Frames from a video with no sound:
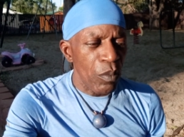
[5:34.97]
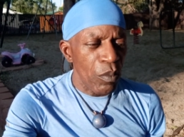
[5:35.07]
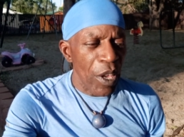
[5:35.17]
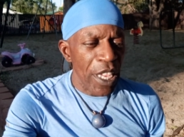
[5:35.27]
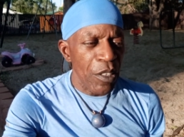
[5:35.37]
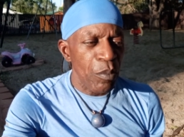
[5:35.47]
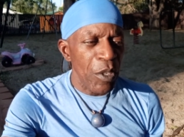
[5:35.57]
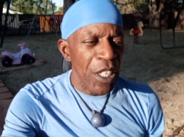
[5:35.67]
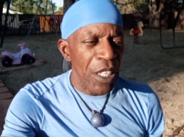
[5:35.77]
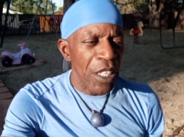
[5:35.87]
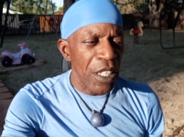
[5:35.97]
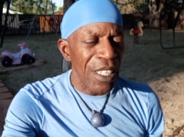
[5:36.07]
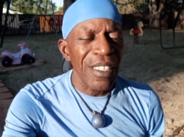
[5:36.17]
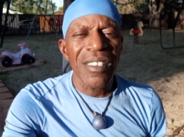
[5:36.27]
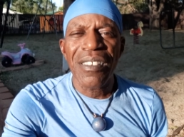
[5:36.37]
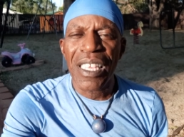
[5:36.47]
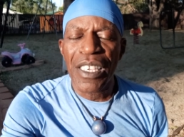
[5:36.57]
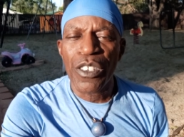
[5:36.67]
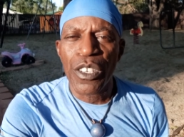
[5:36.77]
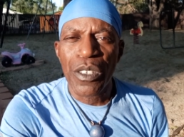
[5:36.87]
made me
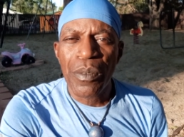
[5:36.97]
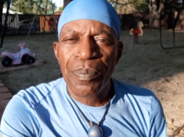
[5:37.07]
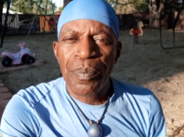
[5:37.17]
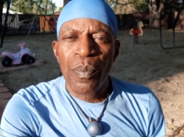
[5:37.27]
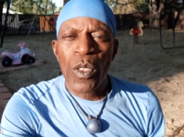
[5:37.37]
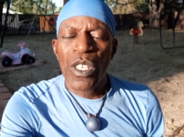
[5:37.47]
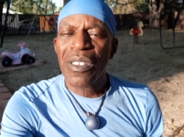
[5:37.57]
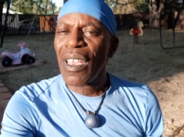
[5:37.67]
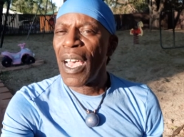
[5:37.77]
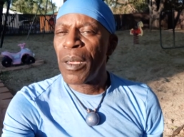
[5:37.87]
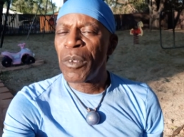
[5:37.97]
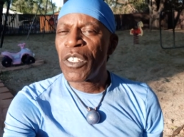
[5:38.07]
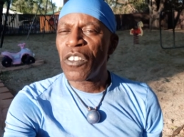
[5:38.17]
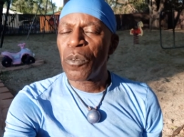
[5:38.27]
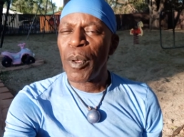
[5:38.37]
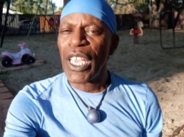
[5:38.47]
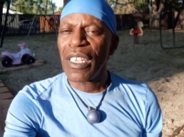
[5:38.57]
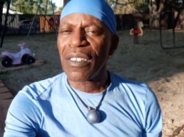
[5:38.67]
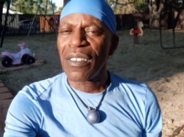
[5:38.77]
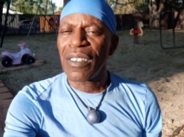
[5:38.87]
consider time and
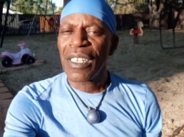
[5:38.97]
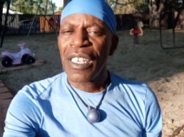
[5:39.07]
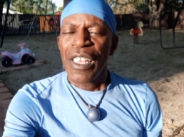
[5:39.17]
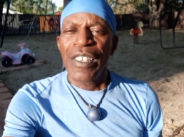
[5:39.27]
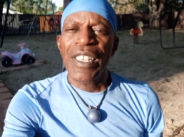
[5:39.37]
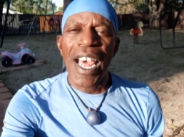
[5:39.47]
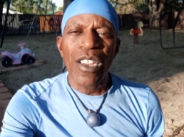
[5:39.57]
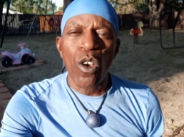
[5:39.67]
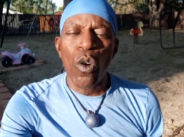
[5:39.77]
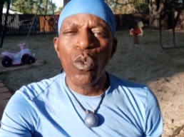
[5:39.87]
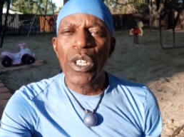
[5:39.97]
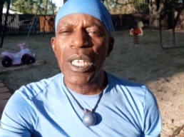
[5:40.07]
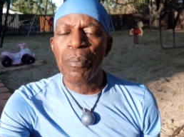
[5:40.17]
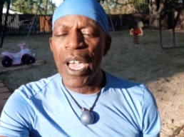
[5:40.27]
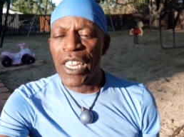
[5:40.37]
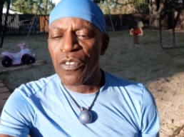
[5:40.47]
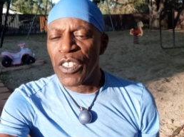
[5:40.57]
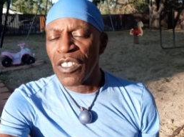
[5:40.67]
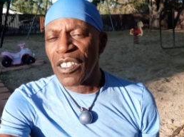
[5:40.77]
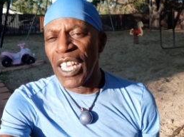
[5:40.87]
space. Not only
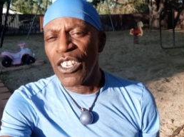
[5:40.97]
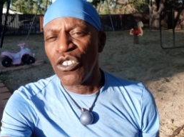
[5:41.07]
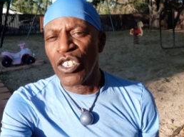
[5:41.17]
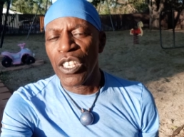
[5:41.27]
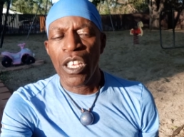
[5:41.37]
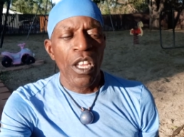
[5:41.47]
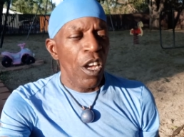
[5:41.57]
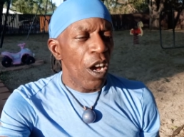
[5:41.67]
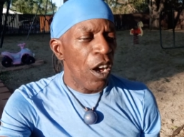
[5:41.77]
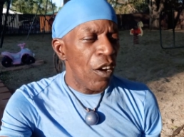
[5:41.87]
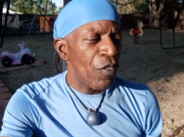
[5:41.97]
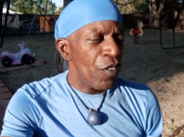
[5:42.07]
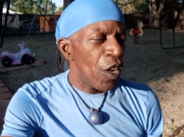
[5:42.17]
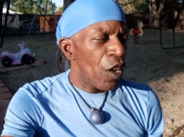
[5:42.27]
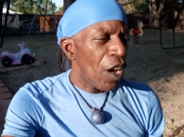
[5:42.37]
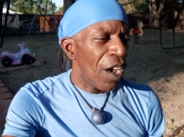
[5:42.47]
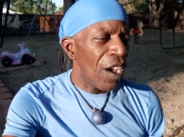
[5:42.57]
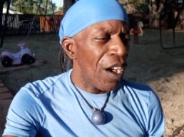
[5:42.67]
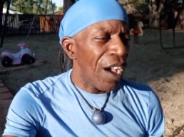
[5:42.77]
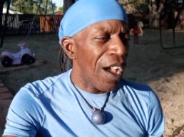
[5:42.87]
manifestation of
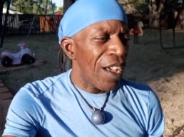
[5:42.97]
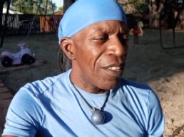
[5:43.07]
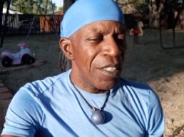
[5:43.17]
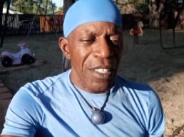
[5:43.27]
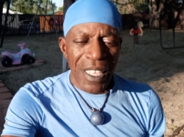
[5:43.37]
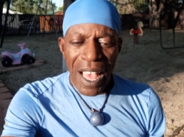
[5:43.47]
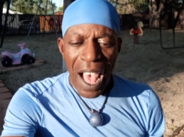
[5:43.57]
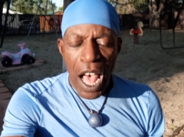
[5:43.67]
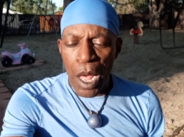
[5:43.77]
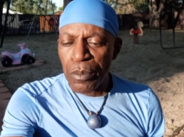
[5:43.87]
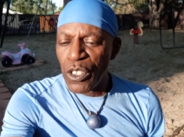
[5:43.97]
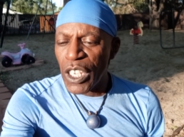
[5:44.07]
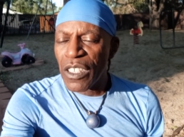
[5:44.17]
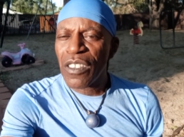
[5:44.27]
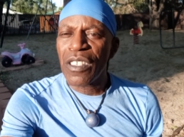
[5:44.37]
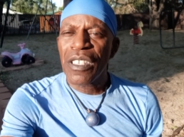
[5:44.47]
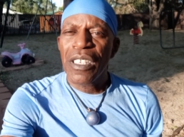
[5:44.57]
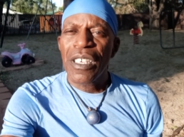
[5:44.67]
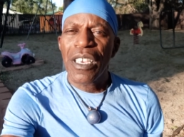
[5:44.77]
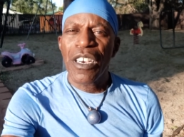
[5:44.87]
uh, objects
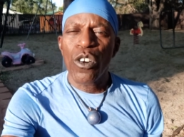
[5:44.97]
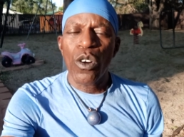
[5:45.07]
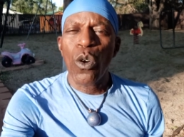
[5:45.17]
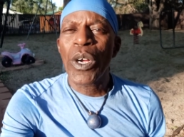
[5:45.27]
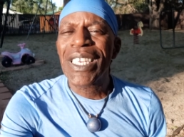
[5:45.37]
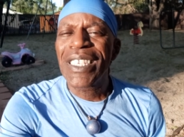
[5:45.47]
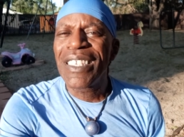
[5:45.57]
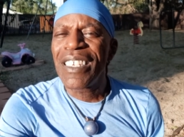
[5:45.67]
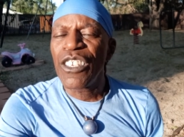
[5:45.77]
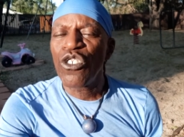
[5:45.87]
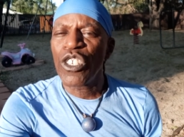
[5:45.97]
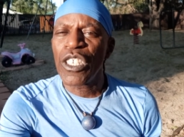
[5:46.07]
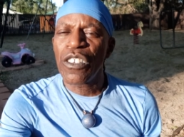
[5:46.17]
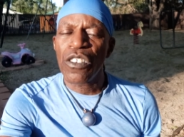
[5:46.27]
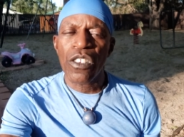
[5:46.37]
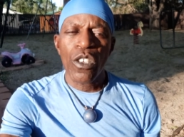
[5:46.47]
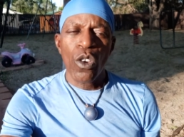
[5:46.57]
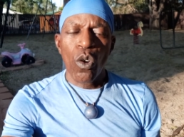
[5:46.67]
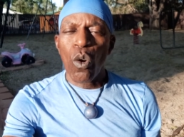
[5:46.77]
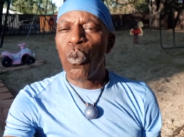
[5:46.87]
uh, or conditions
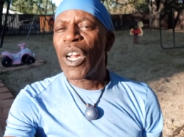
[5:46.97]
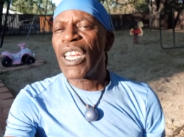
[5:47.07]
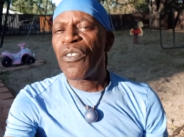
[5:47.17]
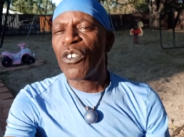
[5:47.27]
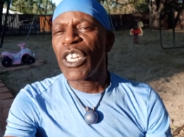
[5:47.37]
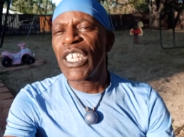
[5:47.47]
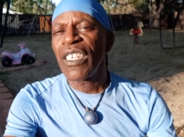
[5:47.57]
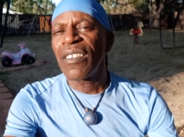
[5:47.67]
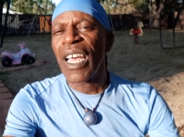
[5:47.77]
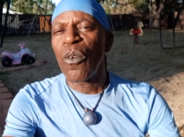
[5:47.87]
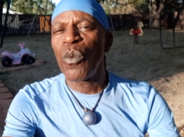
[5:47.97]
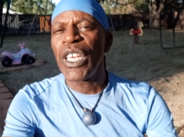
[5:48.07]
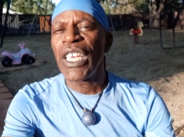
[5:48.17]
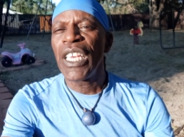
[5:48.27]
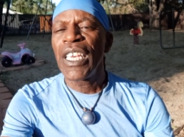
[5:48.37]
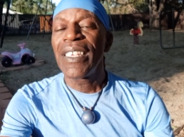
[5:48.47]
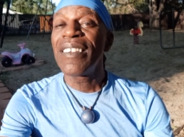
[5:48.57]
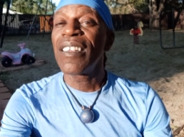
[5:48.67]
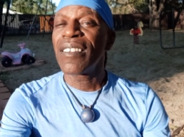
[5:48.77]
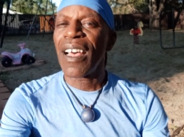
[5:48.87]
or whatever it is that we
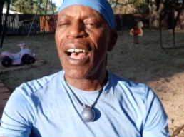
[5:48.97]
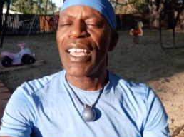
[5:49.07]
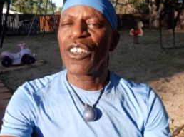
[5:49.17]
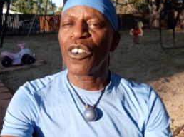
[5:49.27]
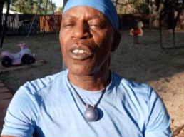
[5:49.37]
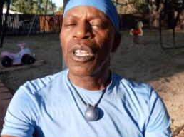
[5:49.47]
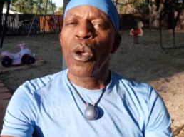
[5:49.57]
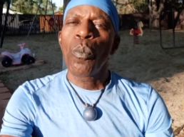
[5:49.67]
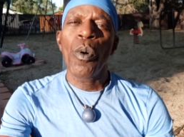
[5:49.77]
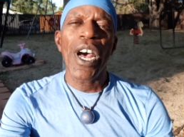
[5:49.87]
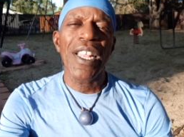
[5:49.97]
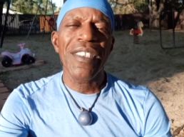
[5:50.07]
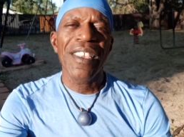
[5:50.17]
desire, but